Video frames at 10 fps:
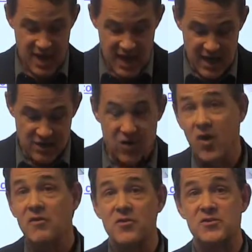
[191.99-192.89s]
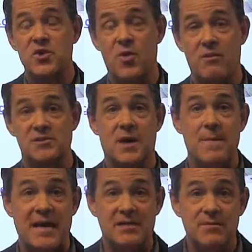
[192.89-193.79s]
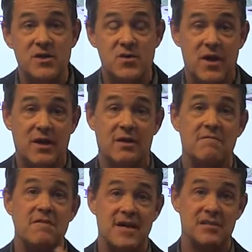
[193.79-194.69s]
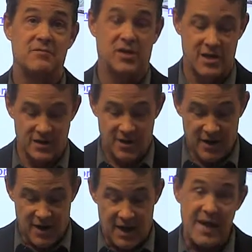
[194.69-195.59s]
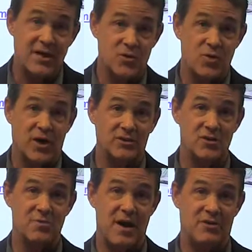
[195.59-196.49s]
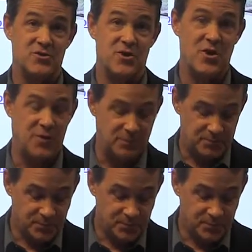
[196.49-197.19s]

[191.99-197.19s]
and all of those inquiries come back to me so that I can effectively answer questions about your home.